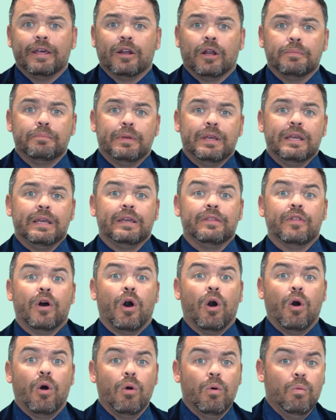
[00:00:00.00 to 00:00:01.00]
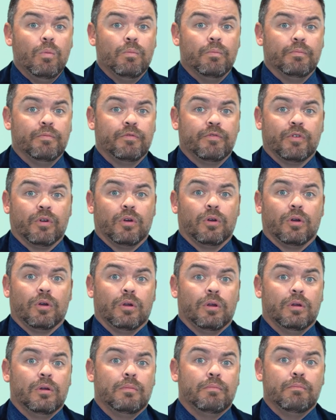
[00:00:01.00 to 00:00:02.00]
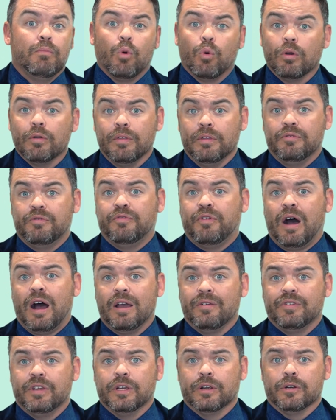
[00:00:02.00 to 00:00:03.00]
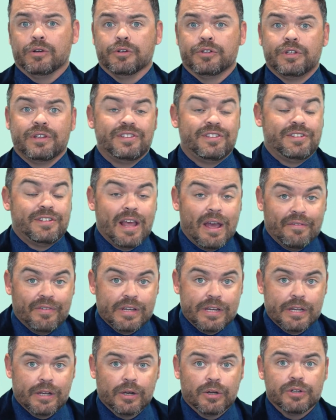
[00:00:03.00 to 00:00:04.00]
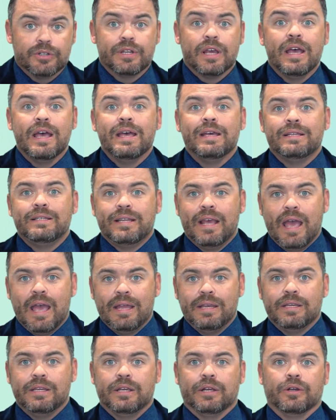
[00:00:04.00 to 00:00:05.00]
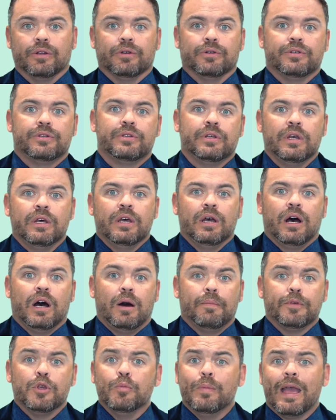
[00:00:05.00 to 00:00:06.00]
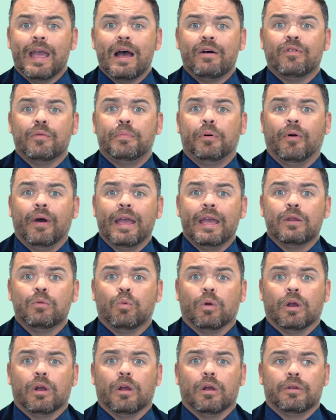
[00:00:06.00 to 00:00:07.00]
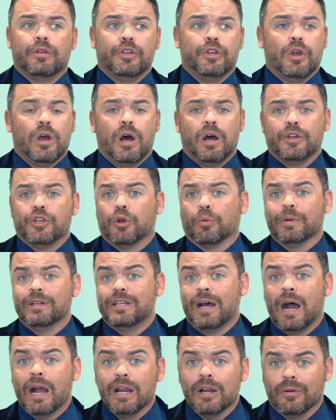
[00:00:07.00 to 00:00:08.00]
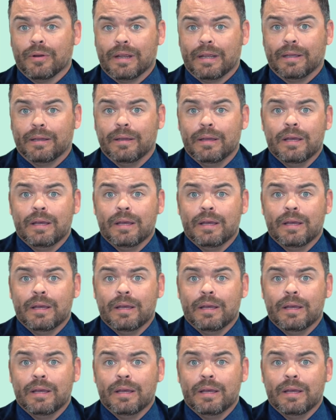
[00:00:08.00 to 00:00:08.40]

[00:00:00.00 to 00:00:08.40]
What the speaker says: on being in the home for more than 5 years, 7 years, 10 years. You may have a plan where you're retiring